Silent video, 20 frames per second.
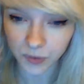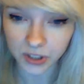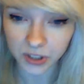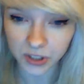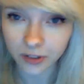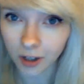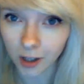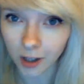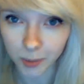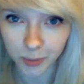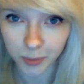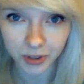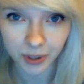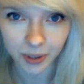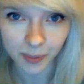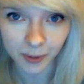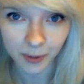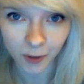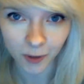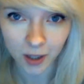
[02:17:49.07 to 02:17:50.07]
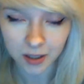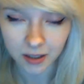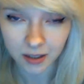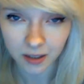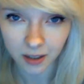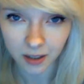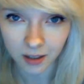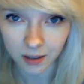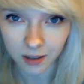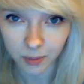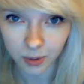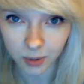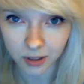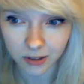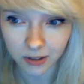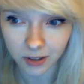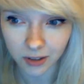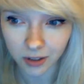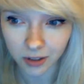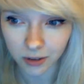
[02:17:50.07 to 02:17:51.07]
Dessert, I'm skipping right to the end
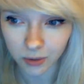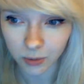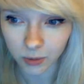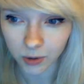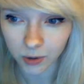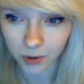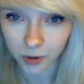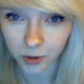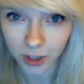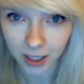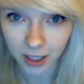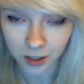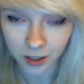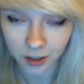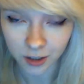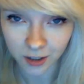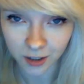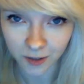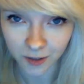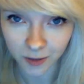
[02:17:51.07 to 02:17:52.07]
because the others were too challenging